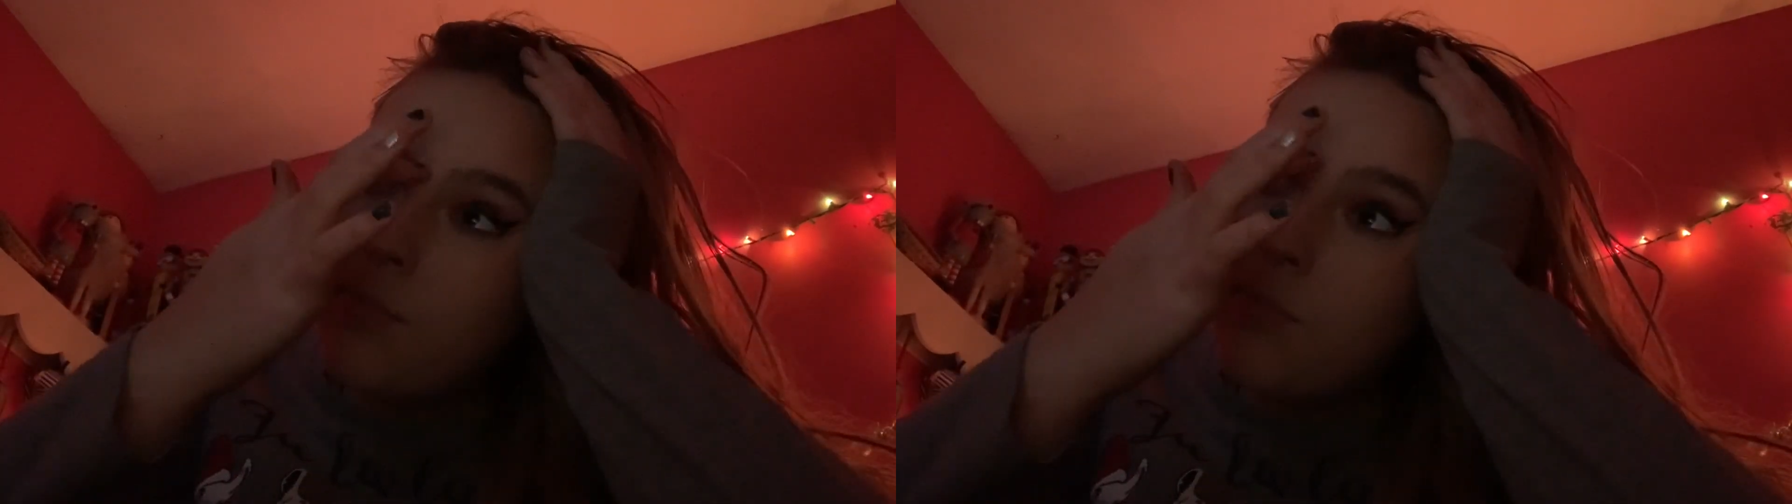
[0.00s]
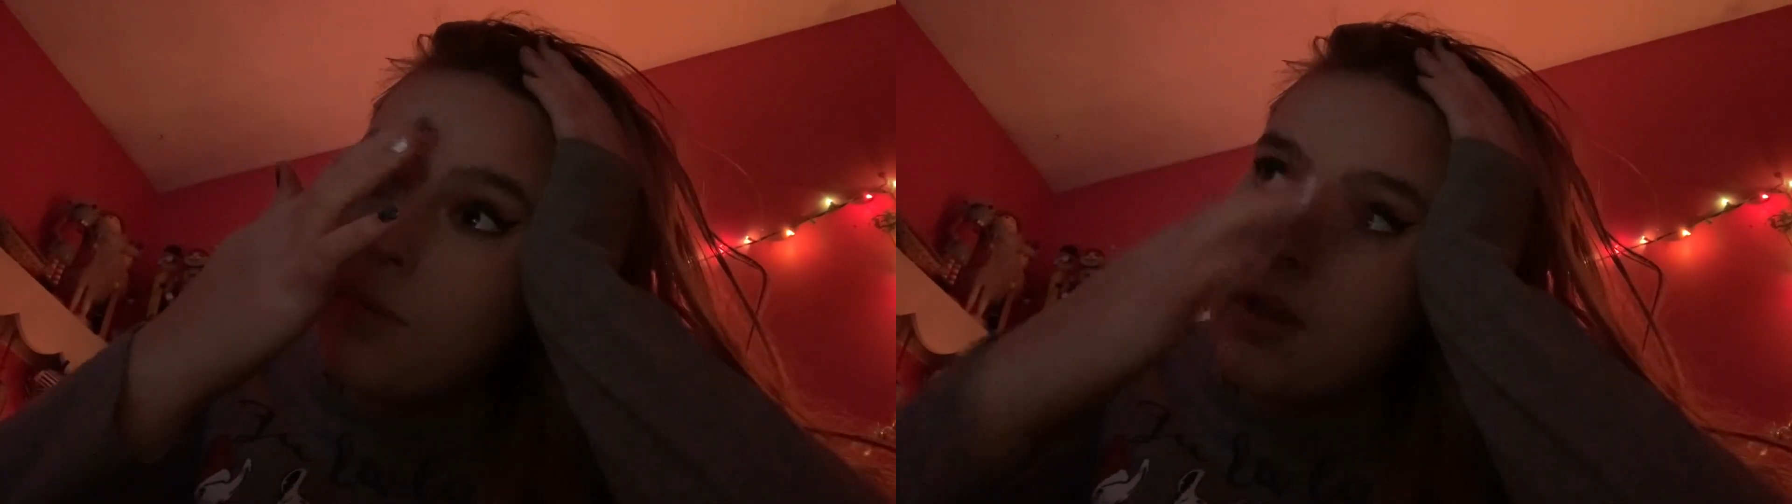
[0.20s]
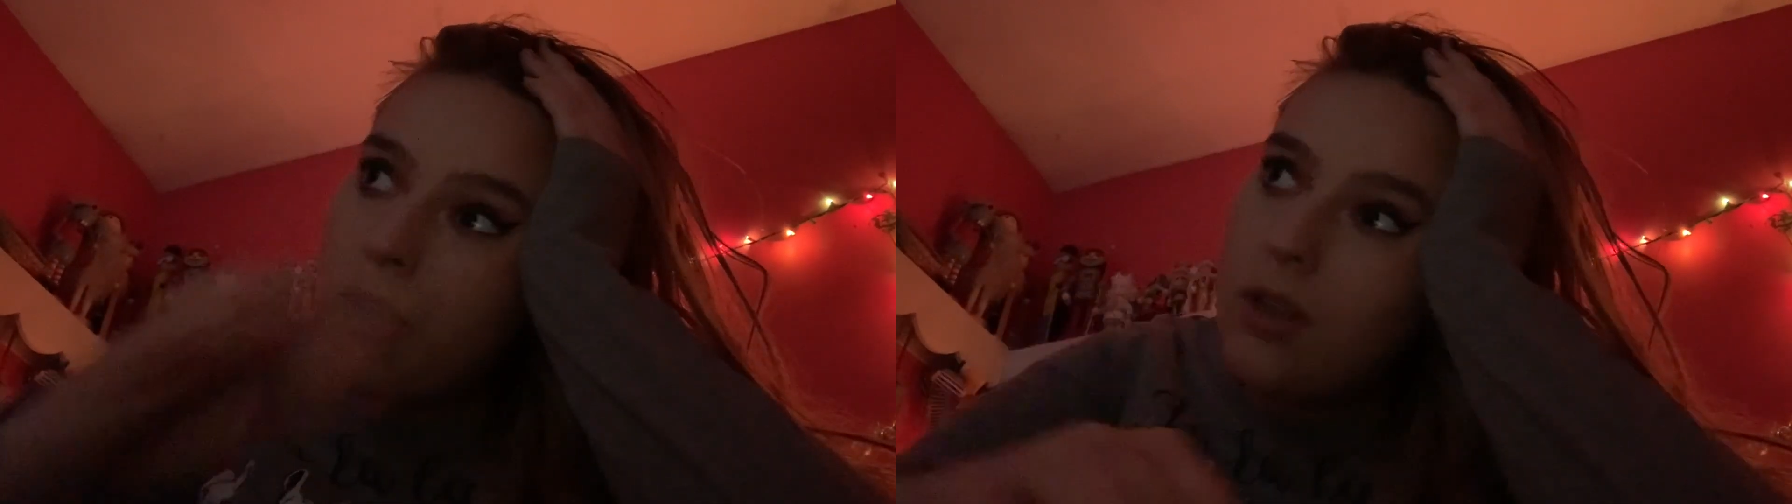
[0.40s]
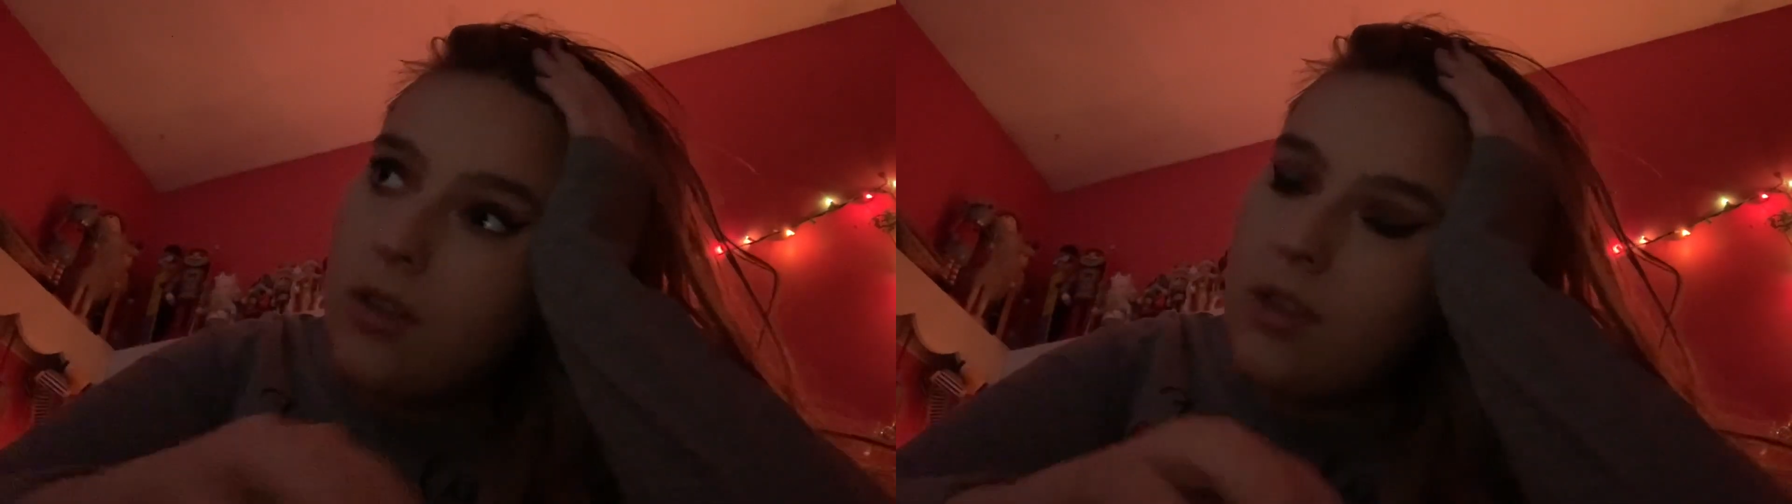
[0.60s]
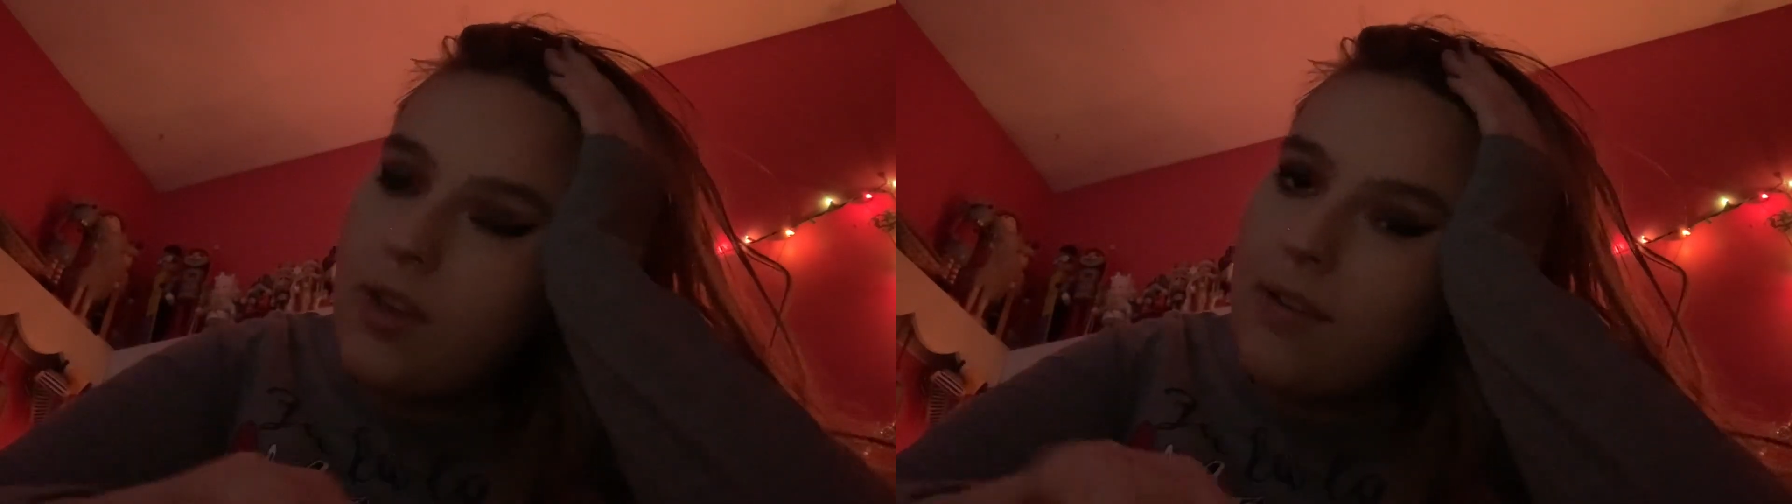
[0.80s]
But
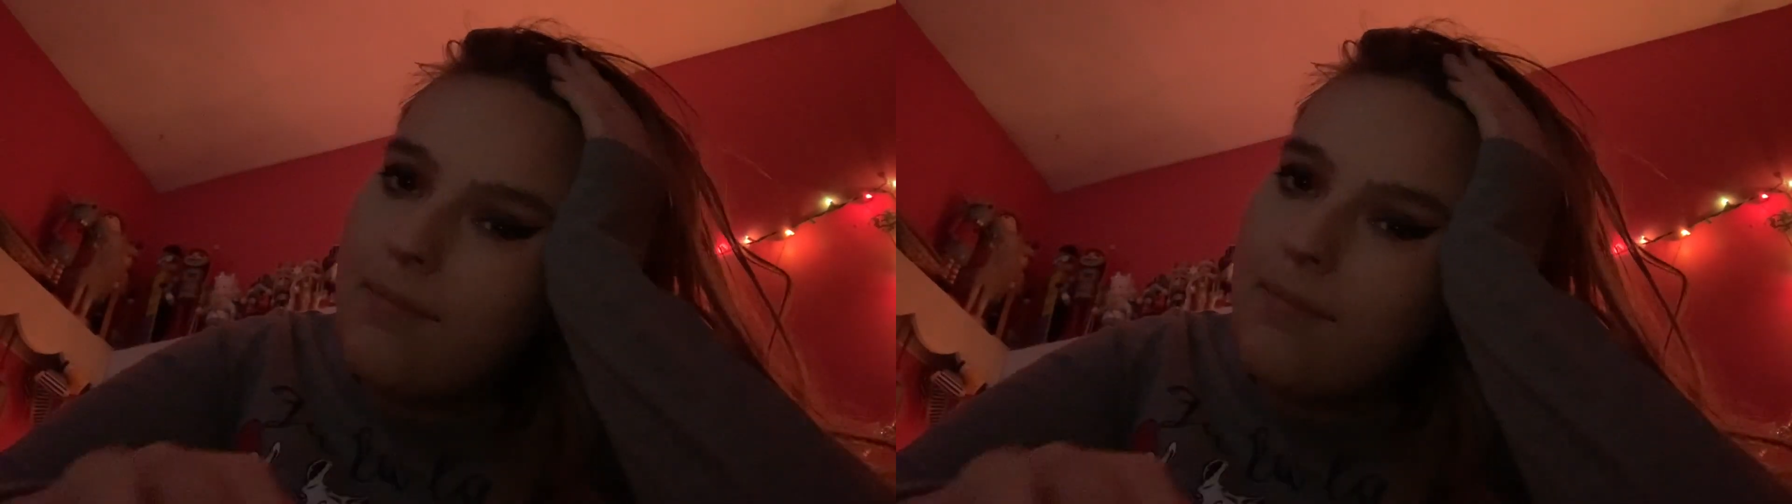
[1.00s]
yeah,